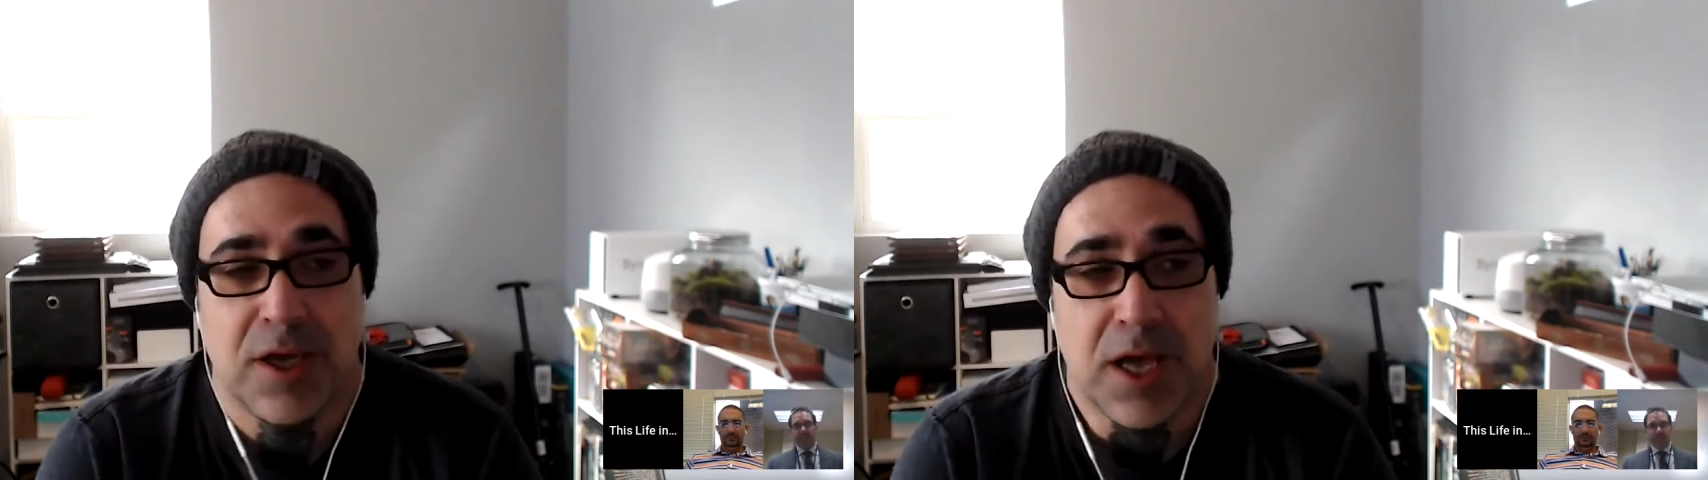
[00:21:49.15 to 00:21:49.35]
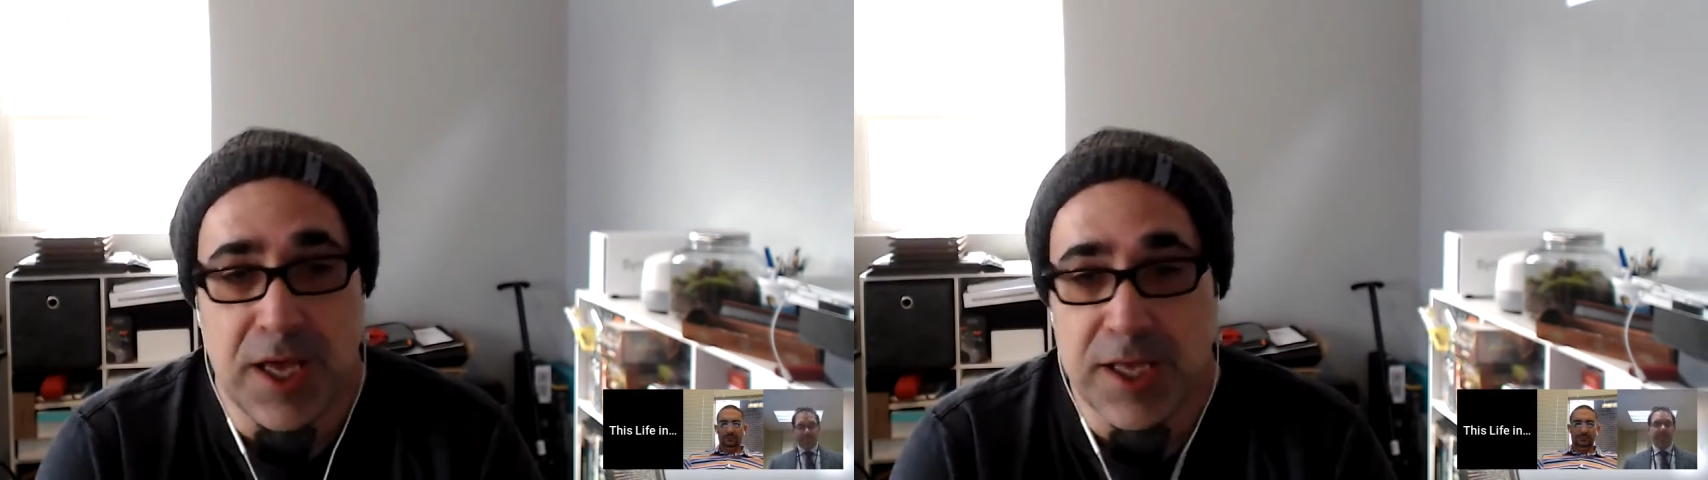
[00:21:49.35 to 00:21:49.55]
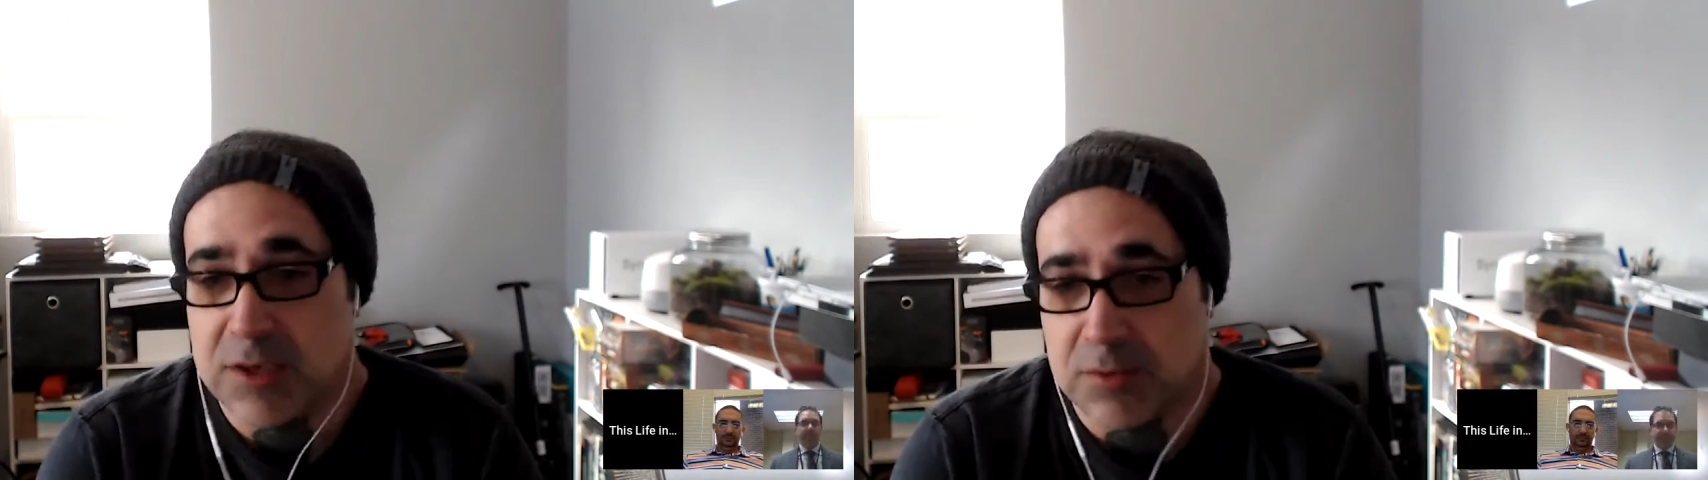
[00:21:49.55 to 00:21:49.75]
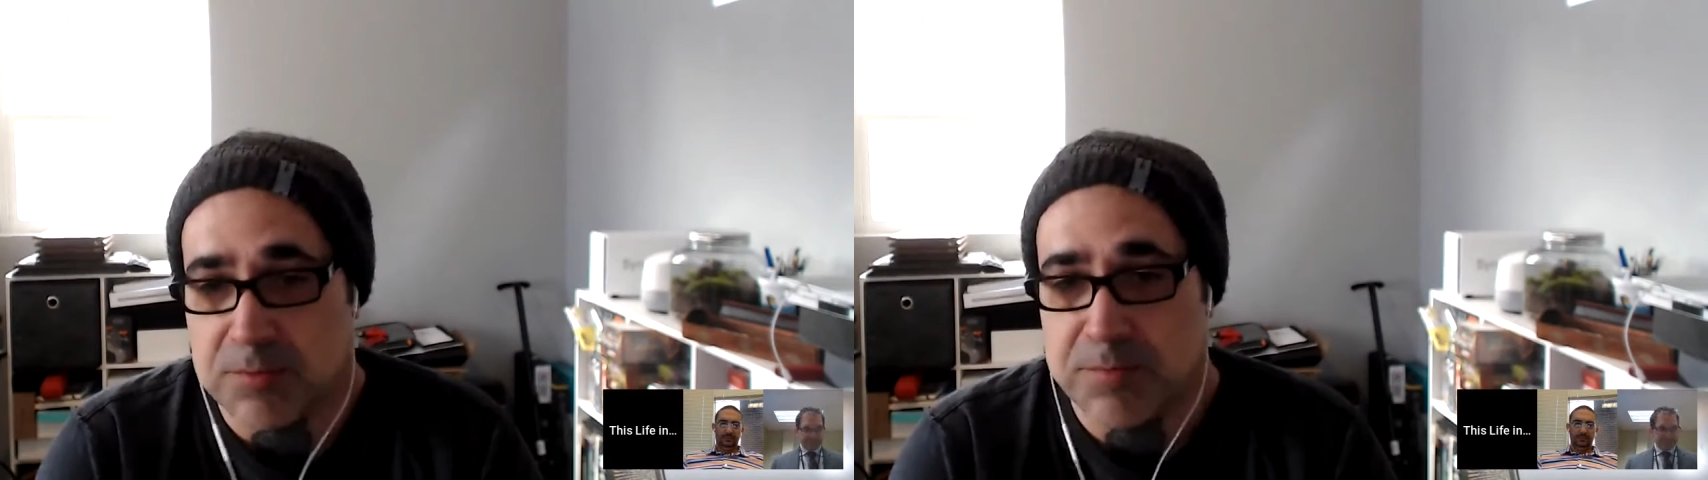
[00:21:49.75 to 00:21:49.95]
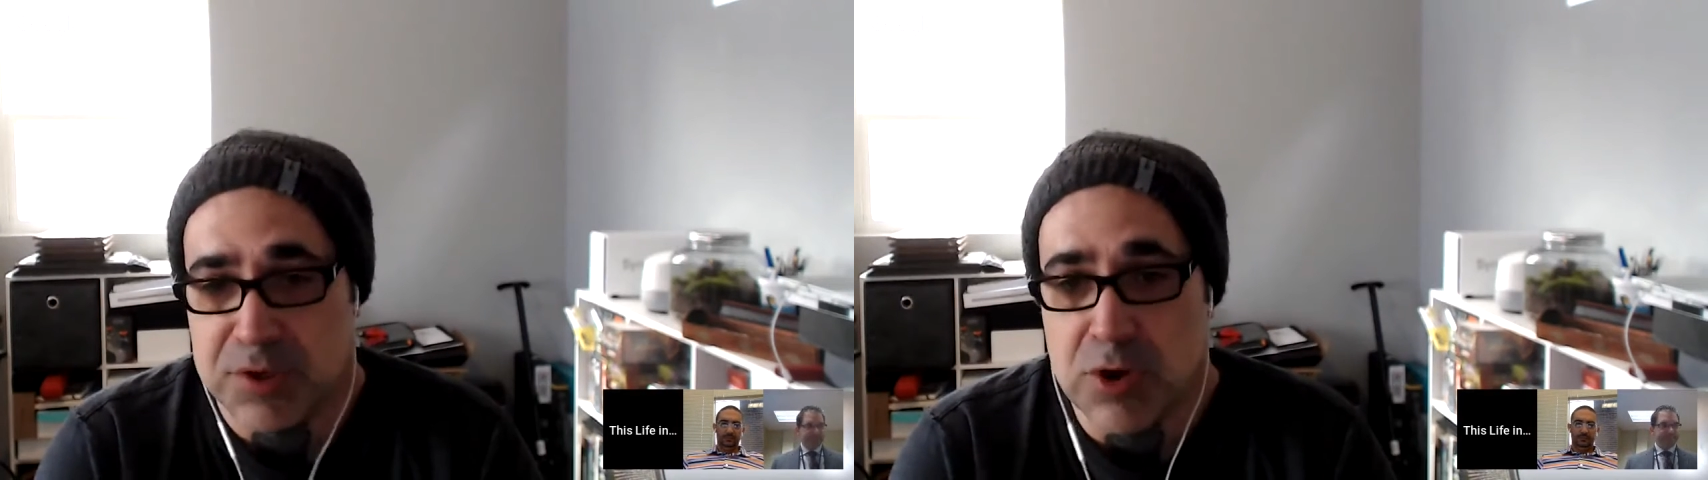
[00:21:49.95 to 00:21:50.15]
and
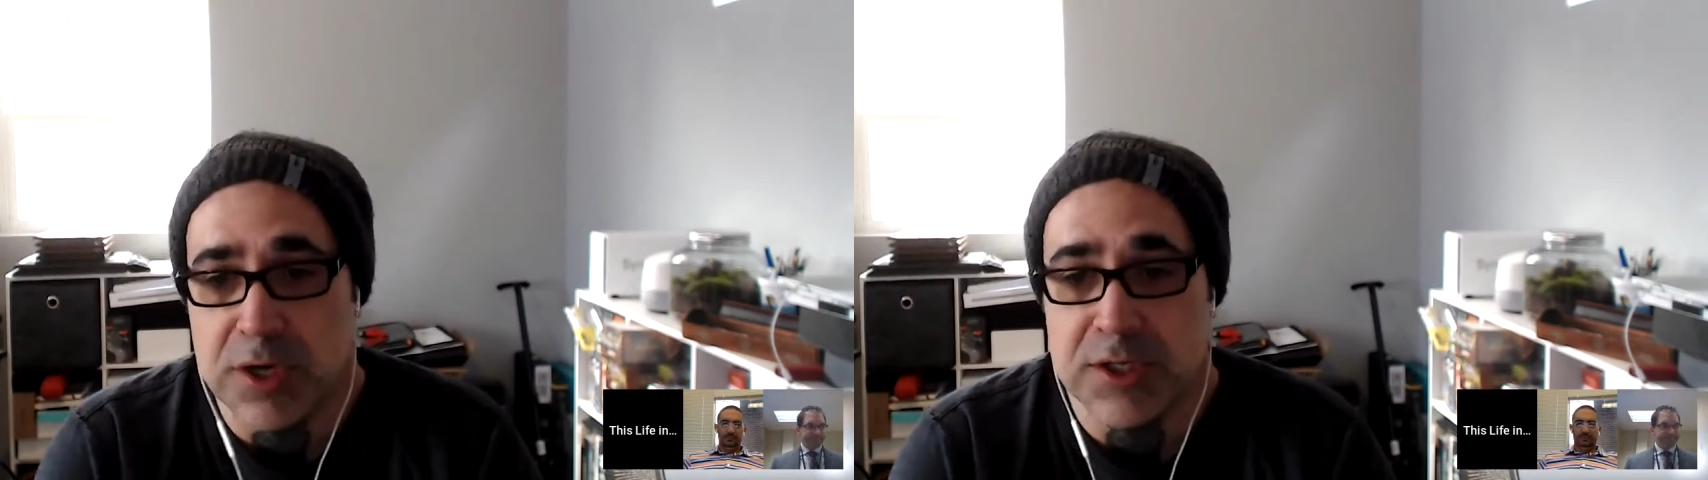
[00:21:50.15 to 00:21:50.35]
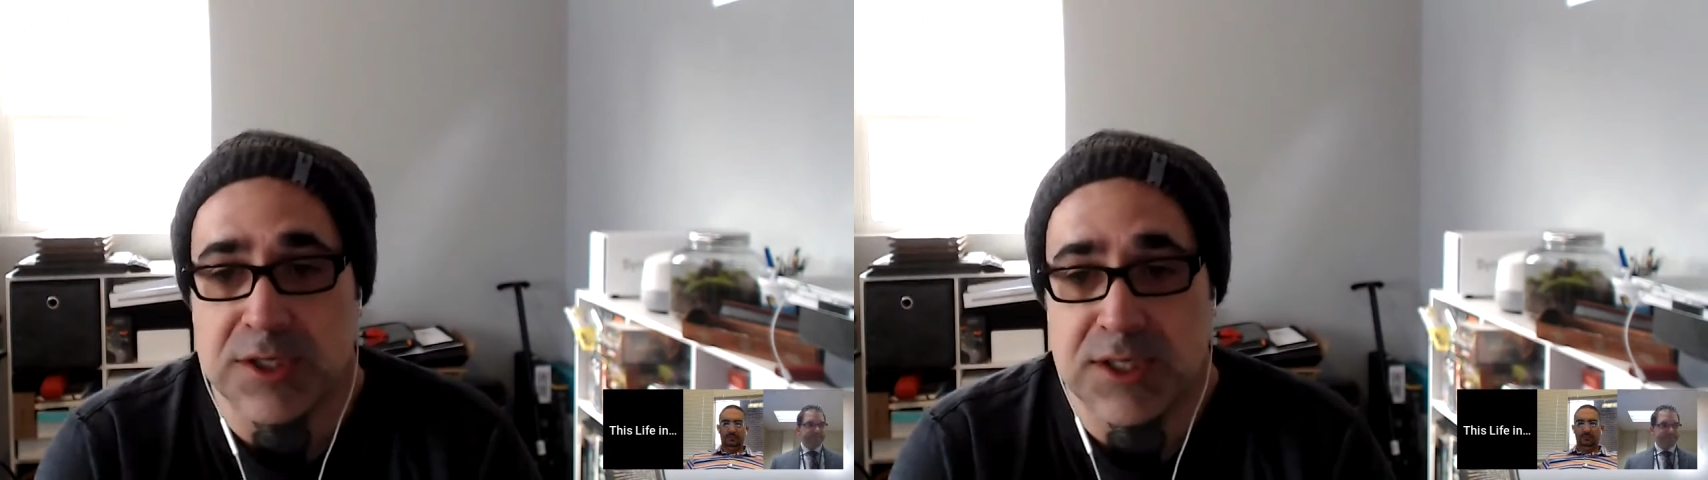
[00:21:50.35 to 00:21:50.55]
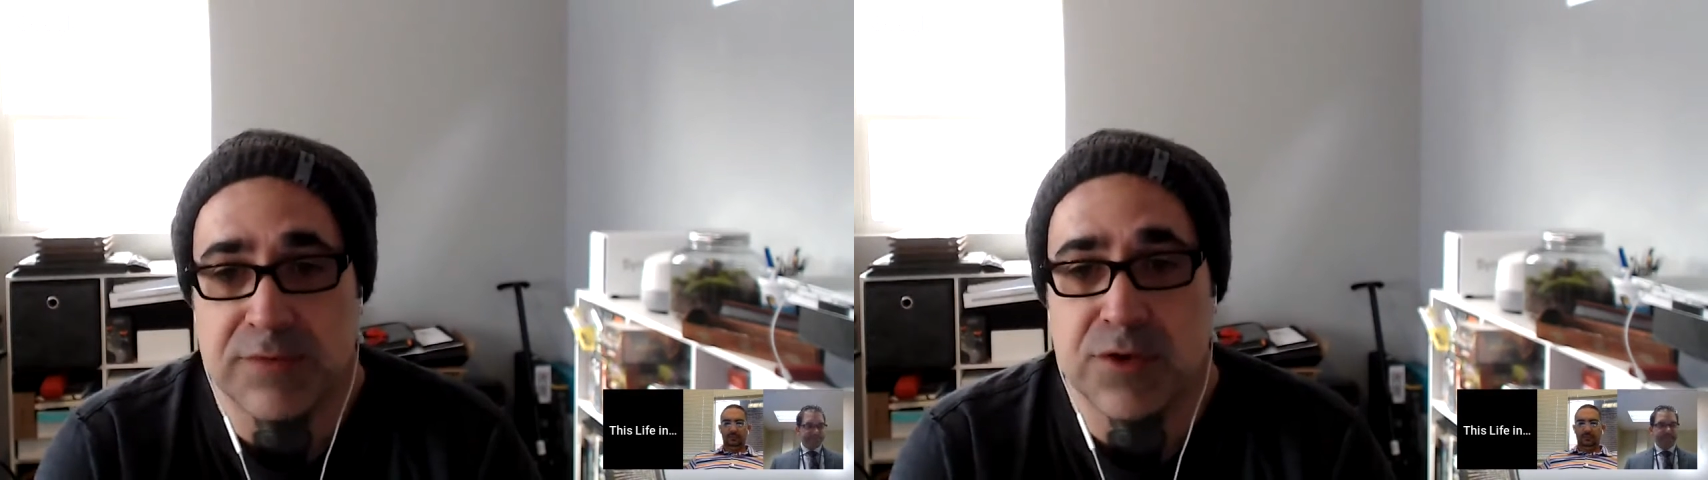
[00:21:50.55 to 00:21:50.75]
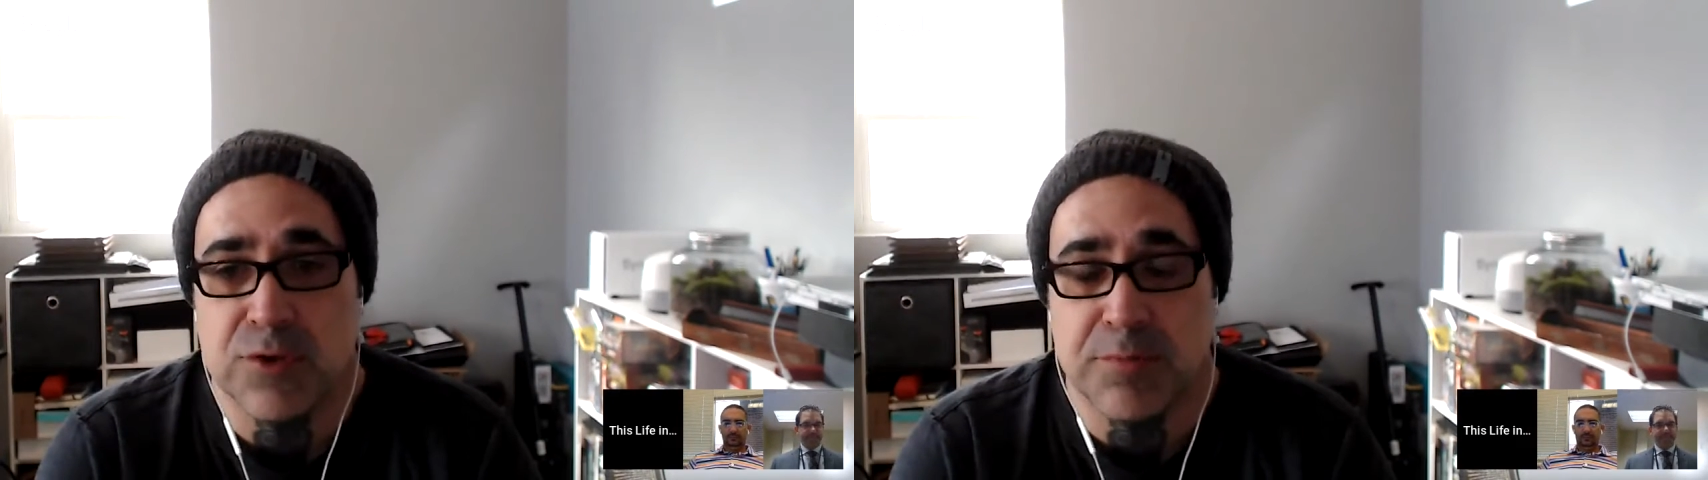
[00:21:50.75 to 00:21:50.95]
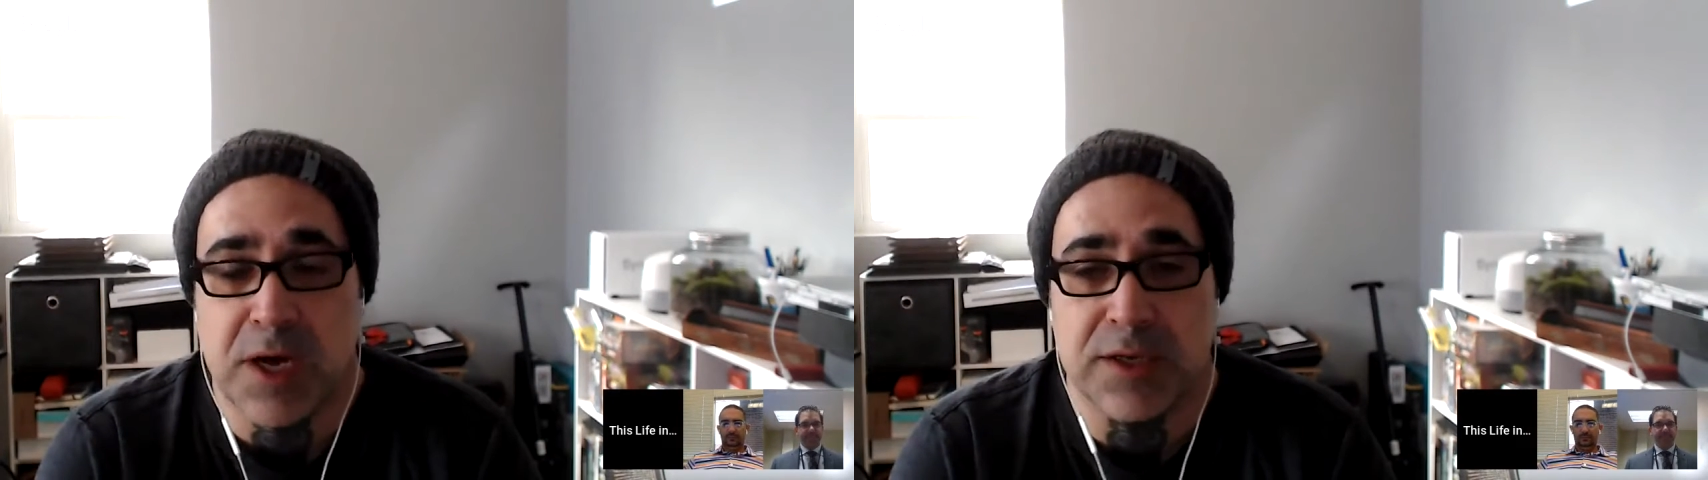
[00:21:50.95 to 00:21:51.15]
periodically giving your
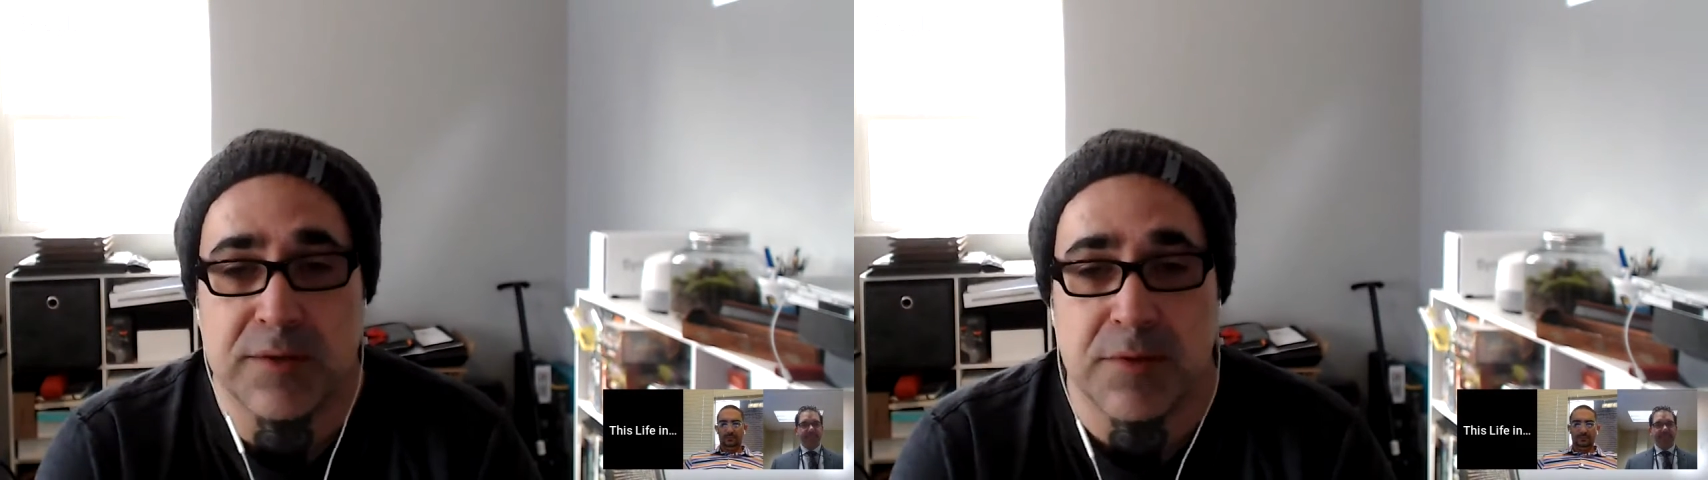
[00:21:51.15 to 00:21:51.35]
body